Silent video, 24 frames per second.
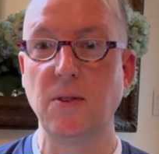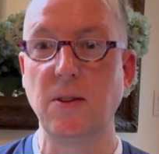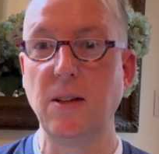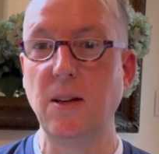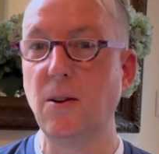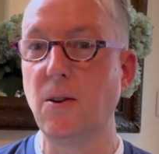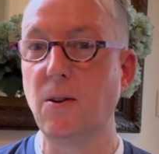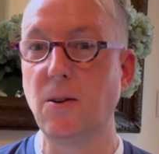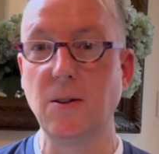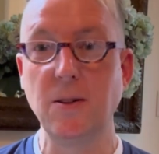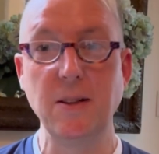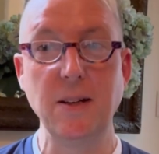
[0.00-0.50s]
the
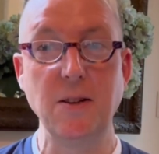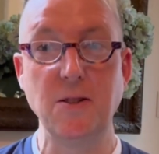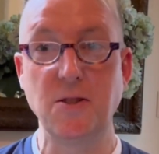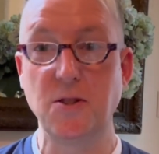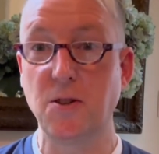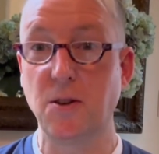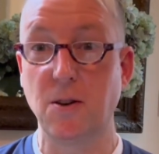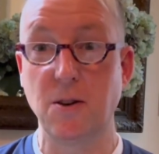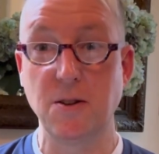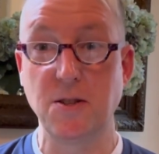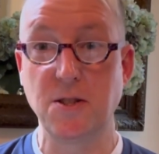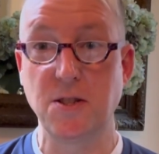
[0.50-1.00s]
early
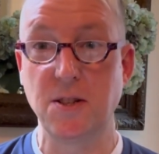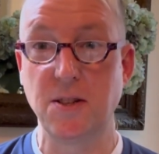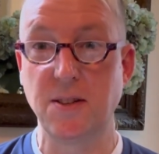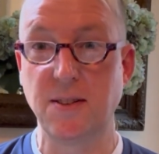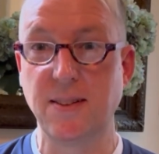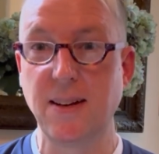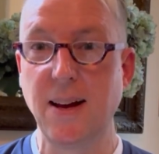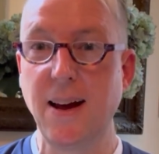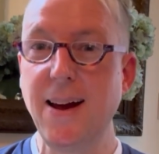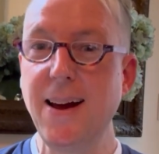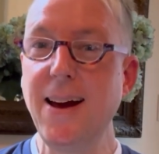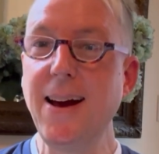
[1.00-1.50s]

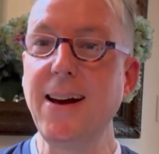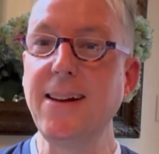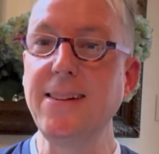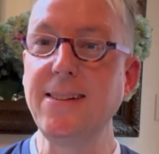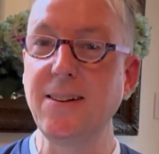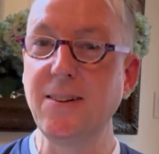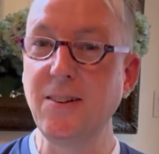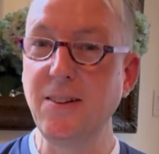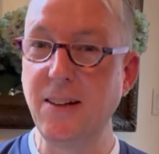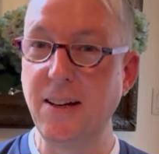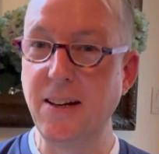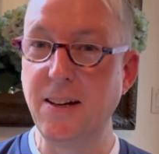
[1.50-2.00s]
churches and
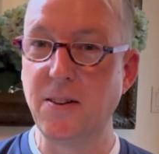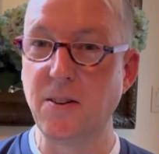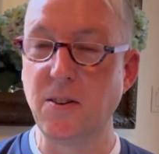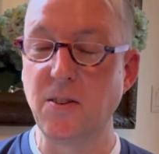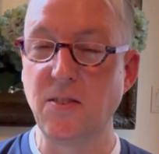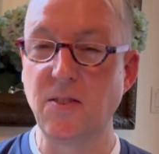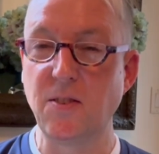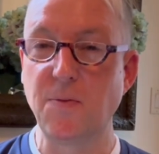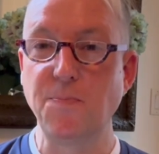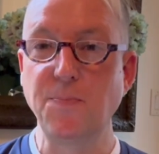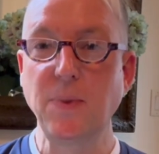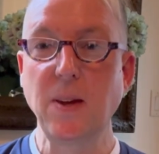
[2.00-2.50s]
their
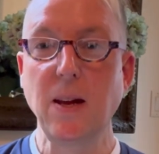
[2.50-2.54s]
leaders.